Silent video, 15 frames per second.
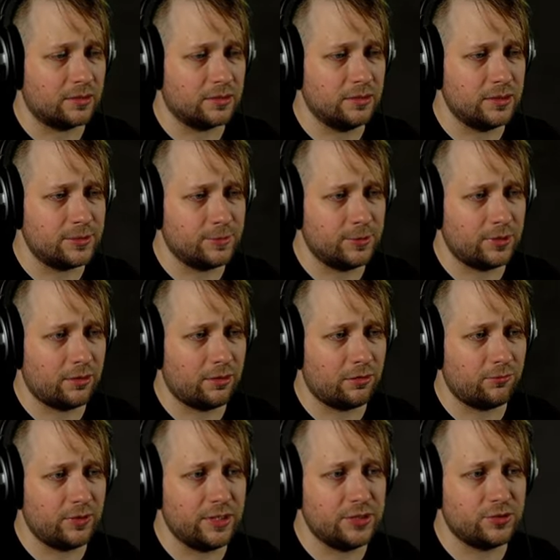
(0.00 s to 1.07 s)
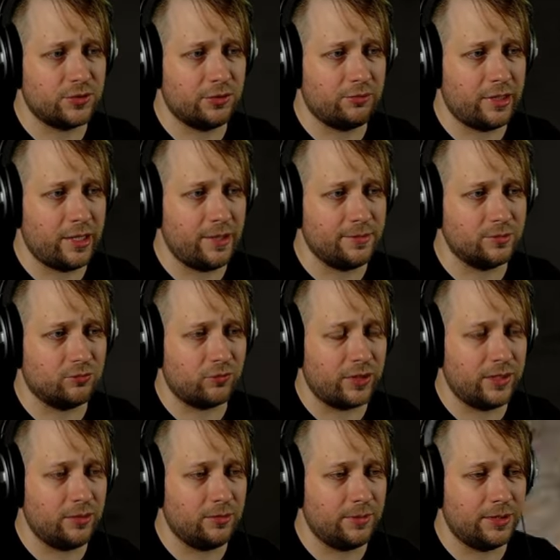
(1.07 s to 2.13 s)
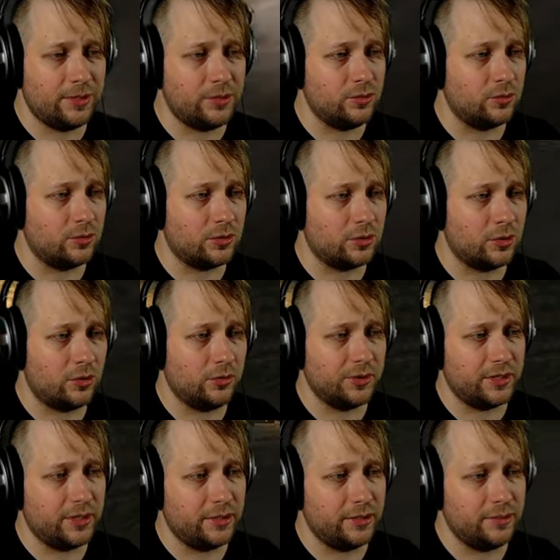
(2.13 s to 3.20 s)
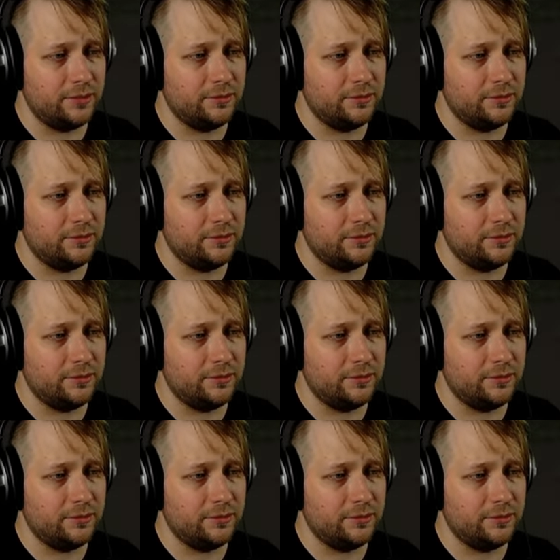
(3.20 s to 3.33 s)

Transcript: Let's put the three trail cams right here by the door. Call it a night.